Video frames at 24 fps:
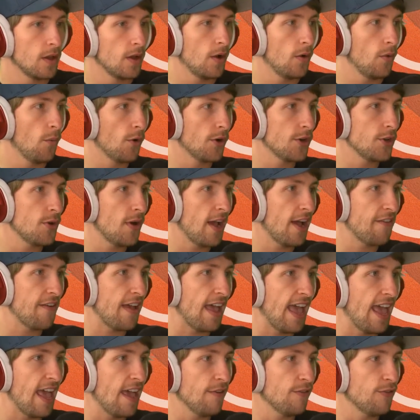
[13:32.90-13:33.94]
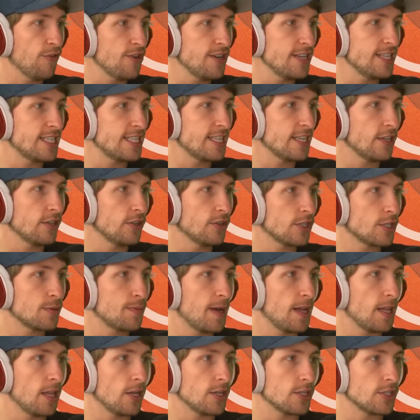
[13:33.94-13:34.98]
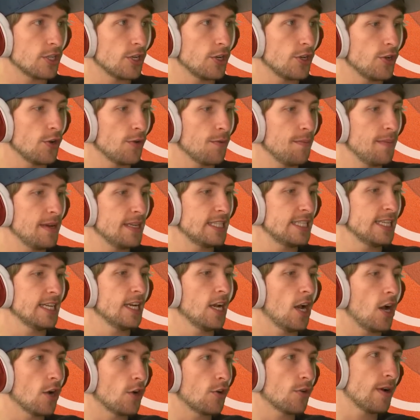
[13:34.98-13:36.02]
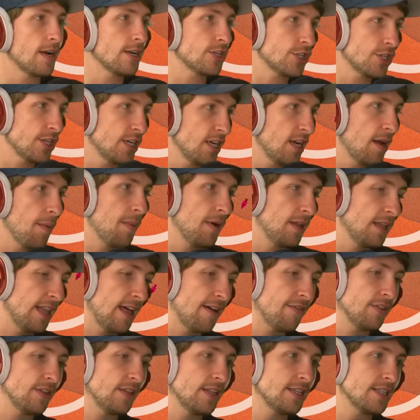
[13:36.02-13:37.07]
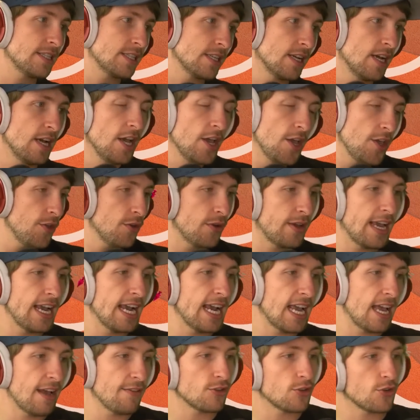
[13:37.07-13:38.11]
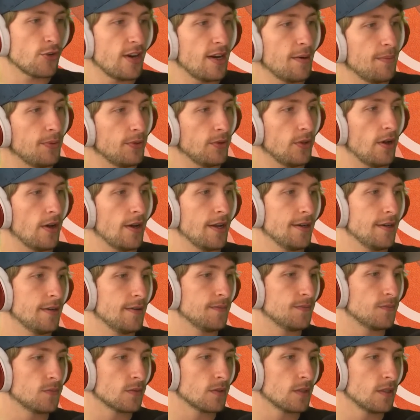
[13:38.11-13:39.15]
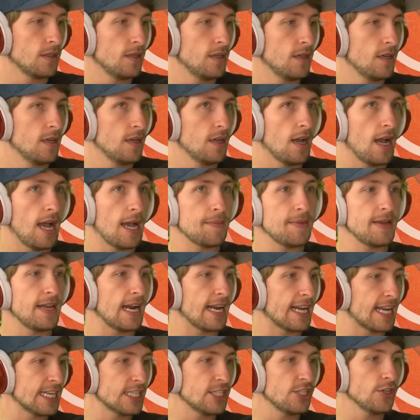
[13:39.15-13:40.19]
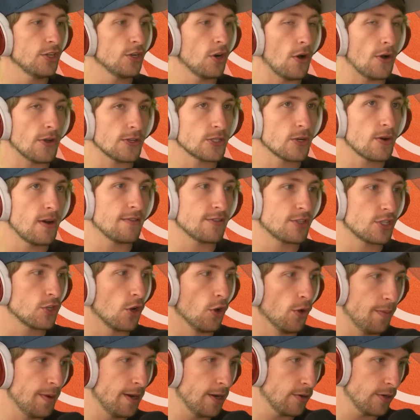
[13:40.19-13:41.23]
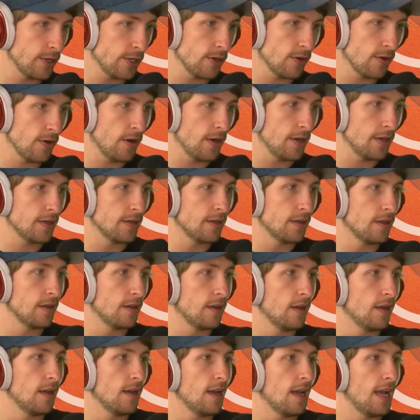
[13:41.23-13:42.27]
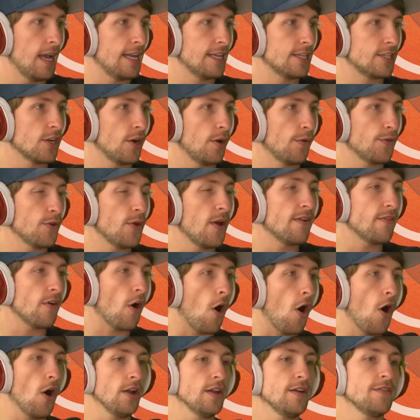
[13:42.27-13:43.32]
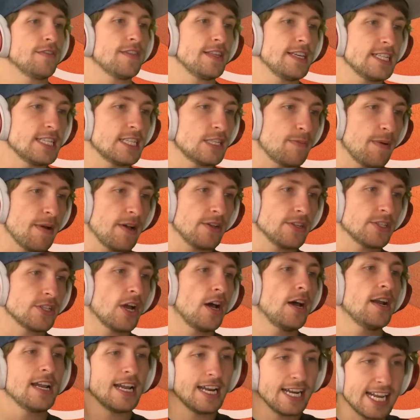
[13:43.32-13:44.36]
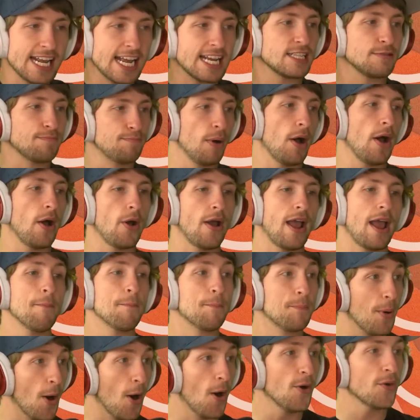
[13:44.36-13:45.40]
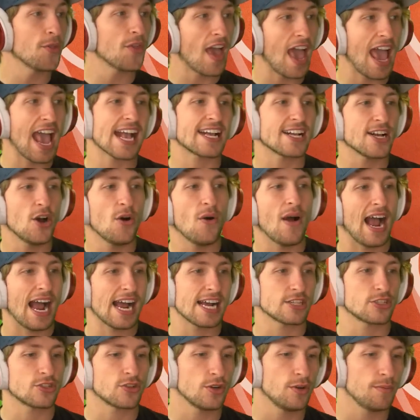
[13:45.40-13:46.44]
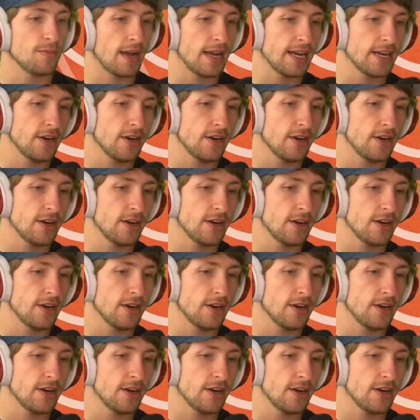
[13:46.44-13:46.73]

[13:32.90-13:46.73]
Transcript: where you have every single spell on. So you're missing aggression and malevolence. You can't have trample on. I mean, I guess you can also have soul barrier on. And so if you have all of these spells on and he has b uh, both echo, astral might